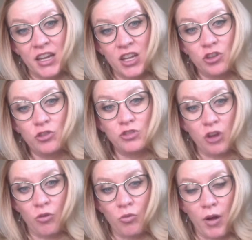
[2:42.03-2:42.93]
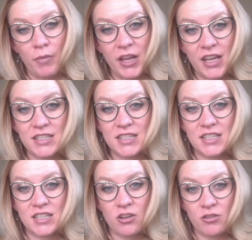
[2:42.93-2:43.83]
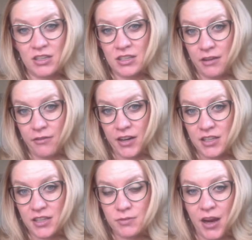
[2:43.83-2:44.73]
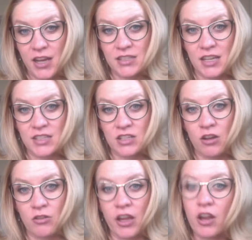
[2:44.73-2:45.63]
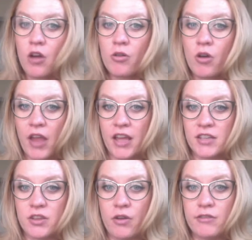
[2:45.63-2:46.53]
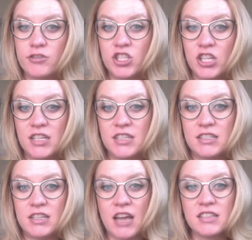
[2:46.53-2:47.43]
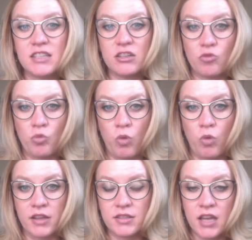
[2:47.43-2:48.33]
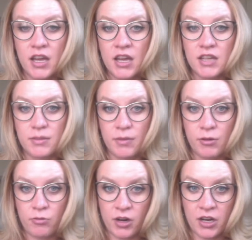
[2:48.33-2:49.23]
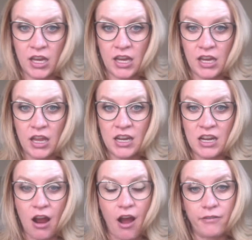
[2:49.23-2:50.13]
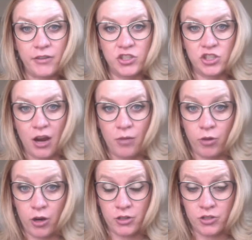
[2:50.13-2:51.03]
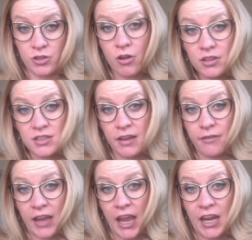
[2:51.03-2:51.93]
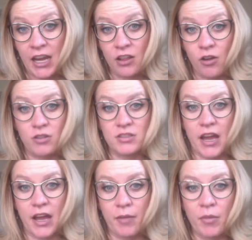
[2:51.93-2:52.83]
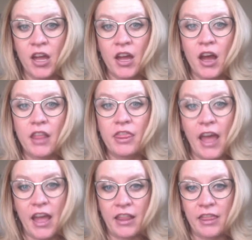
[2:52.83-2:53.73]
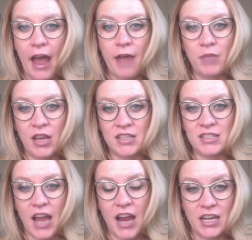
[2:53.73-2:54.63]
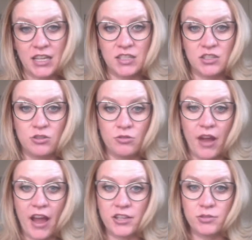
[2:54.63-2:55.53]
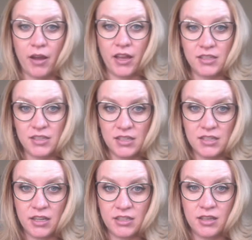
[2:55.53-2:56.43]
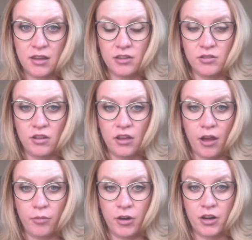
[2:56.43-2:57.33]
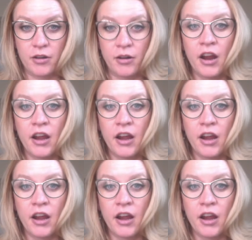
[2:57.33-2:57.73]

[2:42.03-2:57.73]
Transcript: you don't want because it doesn't know the difference, right? It doesn't know like, oh, okay, so if she doesn't want to be working in an office job where her soul is suffocating the whole time, then that means I need to do X, Y, and Z to help her